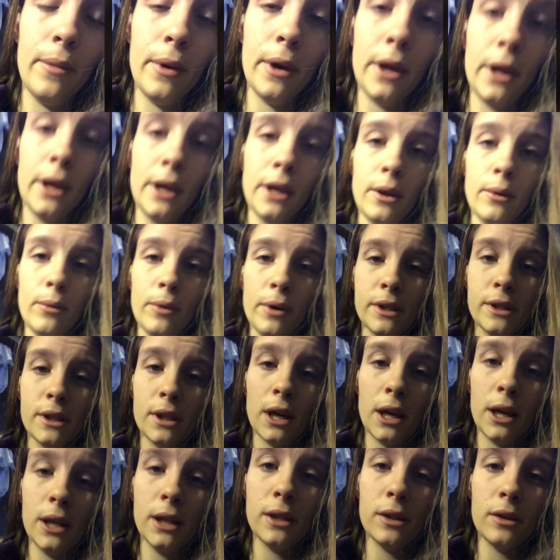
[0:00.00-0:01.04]
But anyways,
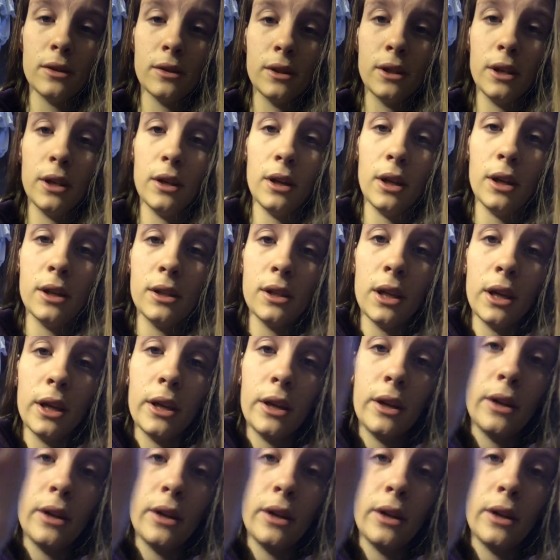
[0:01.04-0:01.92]
guys, I'll see you guys later.